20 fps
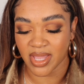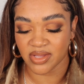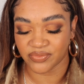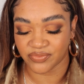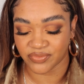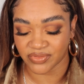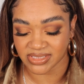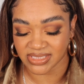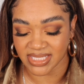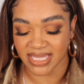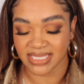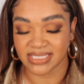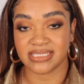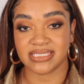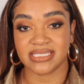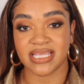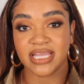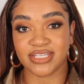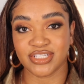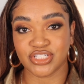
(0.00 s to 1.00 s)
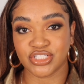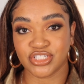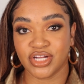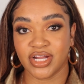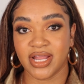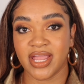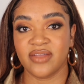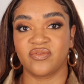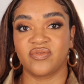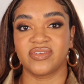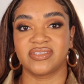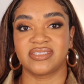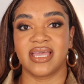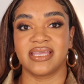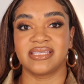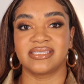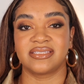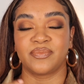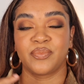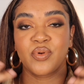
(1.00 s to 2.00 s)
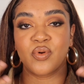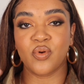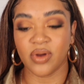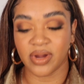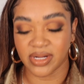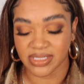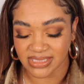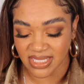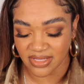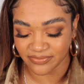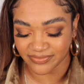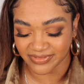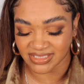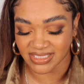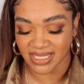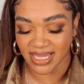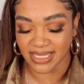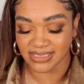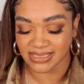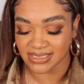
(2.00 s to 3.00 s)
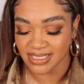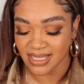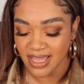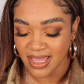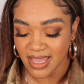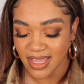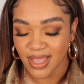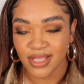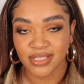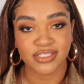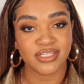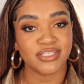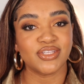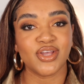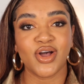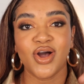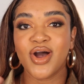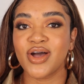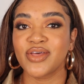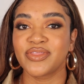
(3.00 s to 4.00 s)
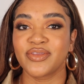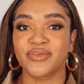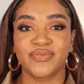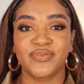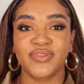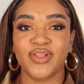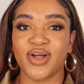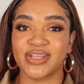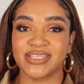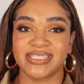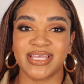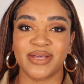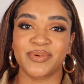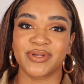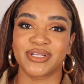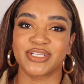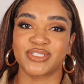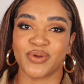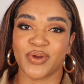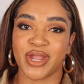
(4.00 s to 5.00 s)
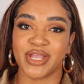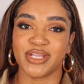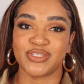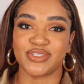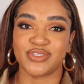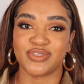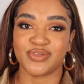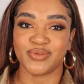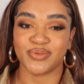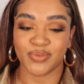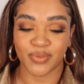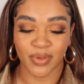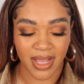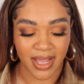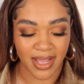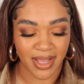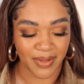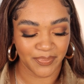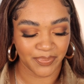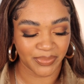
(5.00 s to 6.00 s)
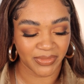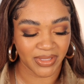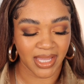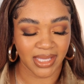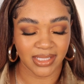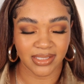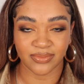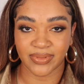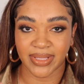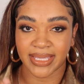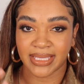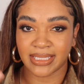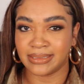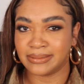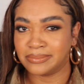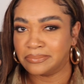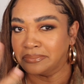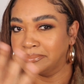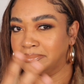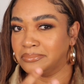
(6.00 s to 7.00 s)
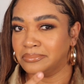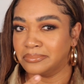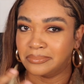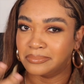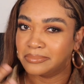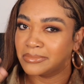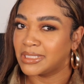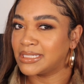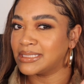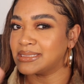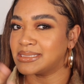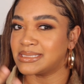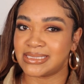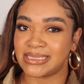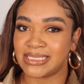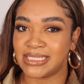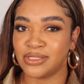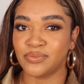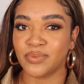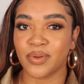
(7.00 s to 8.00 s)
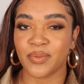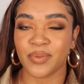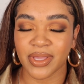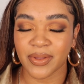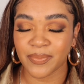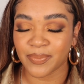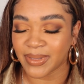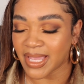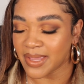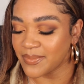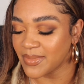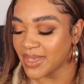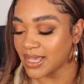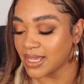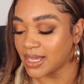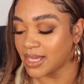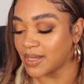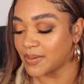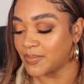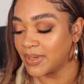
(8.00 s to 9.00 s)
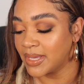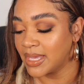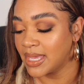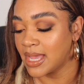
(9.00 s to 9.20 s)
emphasize texture, emphasize the pores, emphasize just all the flaws that we're trying to um, kind of like conceal when we apply makeup.